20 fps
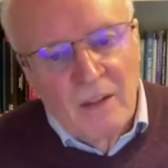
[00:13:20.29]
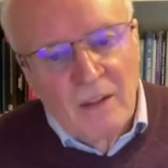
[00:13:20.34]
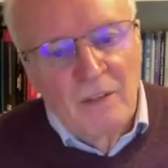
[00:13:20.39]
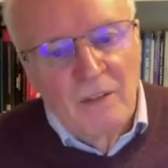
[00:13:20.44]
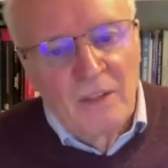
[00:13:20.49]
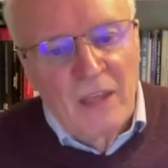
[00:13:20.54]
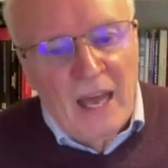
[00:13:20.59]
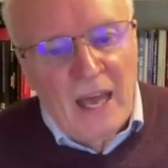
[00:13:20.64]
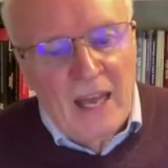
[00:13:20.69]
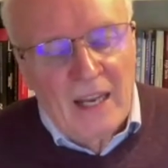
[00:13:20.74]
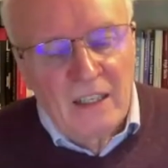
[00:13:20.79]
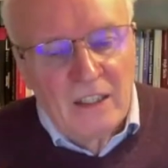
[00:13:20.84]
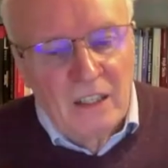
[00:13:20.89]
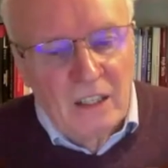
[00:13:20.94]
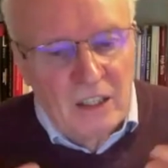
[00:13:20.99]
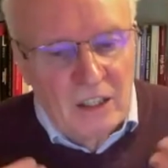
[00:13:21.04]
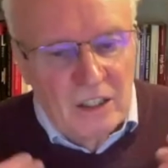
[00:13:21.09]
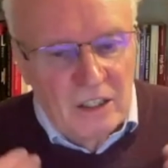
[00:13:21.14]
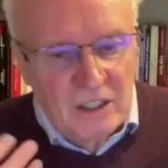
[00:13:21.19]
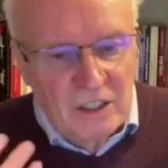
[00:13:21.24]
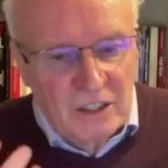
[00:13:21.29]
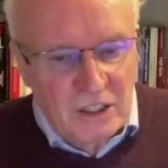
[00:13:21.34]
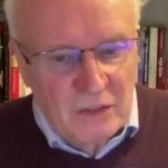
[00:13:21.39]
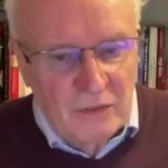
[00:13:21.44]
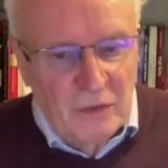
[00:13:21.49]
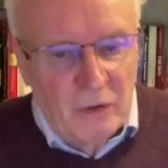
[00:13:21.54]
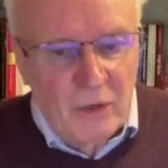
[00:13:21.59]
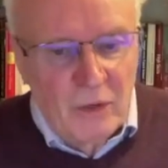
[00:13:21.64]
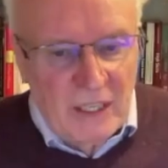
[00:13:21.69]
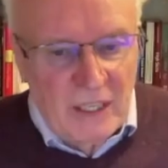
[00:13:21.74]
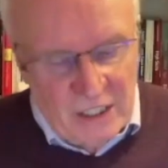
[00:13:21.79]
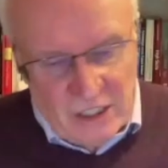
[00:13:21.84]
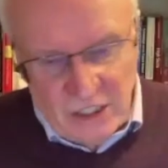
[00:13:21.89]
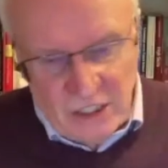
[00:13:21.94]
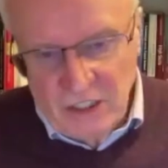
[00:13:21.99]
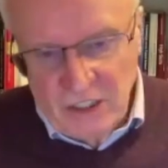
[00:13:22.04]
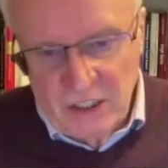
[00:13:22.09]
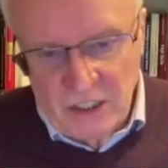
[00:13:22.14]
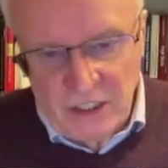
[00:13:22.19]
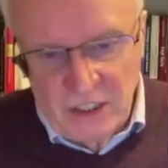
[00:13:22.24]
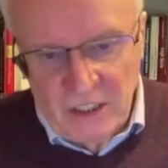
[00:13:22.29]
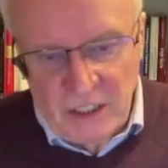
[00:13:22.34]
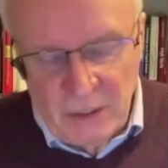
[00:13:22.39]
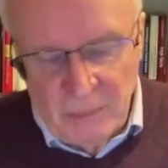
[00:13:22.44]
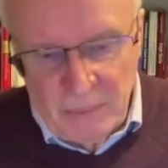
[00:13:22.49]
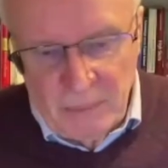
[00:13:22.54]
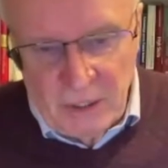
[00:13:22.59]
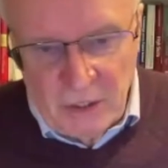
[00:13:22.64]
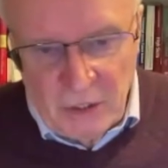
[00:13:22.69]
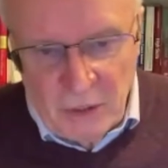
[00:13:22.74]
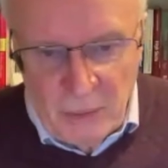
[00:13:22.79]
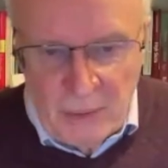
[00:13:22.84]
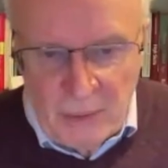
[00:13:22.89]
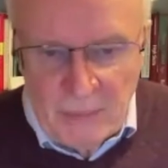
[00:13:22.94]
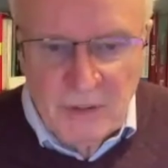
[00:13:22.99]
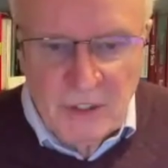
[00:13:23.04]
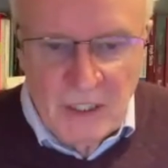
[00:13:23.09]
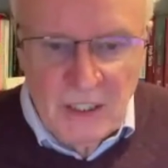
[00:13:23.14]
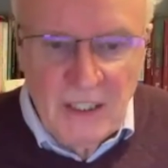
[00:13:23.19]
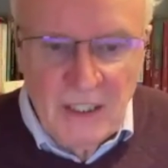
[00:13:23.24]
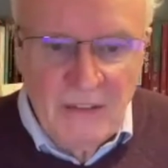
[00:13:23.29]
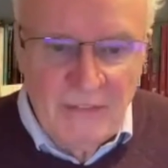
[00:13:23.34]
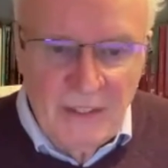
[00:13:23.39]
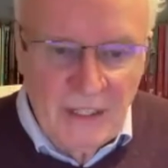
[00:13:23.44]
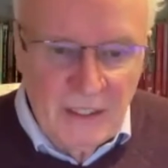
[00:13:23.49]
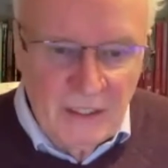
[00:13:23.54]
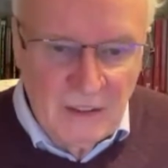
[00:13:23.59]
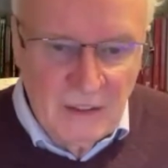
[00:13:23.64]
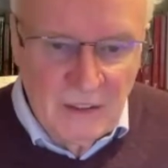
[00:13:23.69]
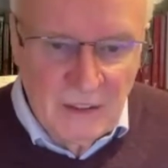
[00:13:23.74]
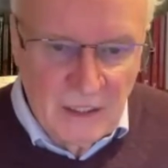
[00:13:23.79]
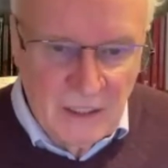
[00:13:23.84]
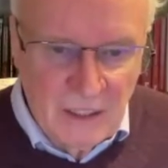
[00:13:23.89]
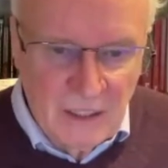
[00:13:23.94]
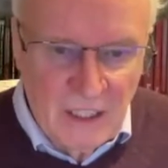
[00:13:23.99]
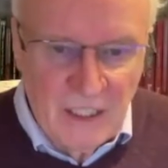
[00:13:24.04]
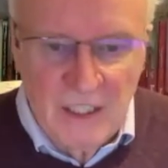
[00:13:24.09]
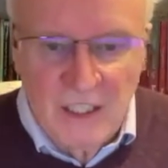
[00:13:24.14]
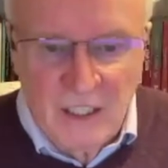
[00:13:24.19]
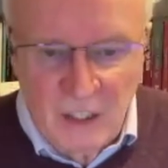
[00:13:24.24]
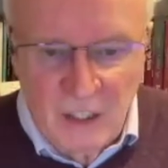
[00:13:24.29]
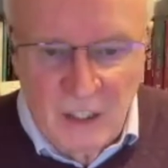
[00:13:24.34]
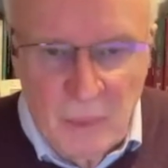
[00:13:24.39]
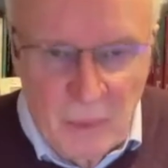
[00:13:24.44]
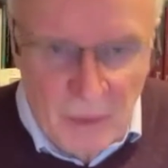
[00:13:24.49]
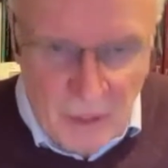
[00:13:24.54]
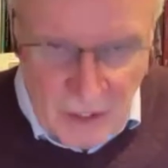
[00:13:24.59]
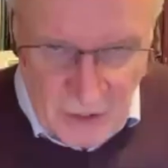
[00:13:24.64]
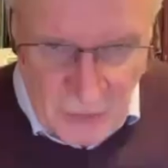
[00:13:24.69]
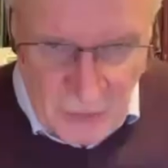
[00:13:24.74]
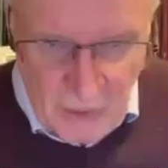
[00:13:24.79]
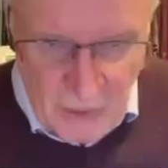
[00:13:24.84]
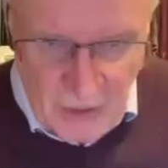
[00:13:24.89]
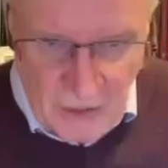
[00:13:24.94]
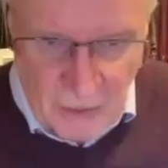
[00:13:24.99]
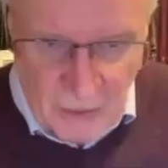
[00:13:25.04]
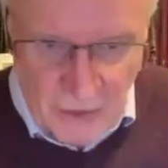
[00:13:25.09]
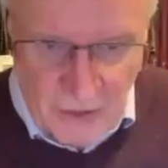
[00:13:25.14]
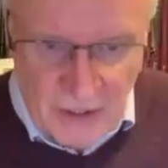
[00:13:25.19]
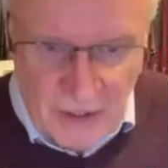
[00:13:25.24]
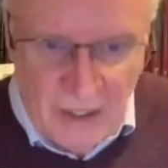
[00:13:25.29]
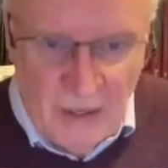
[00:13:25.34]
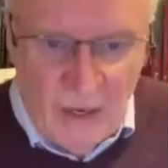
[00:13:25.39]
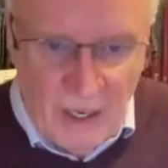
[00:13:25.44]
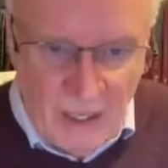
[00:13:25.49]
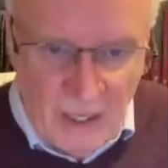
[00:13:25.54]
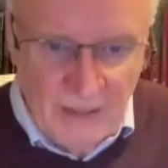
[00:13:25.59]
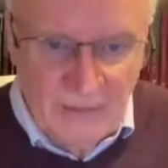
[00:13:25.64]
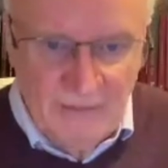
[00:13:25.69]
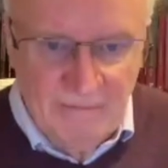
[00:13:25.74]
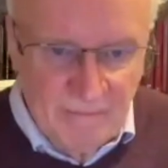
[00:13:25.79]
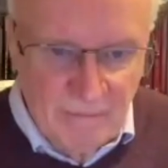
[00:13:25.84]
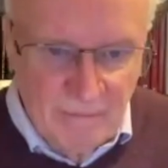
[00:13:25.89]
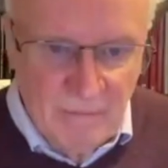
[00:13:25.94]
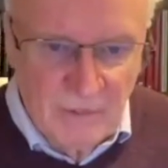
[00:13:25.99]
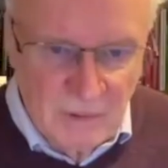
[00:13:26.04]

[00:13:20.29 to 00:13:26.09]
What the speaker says: that learners of all ages need to be equipped to living in a globalized world. I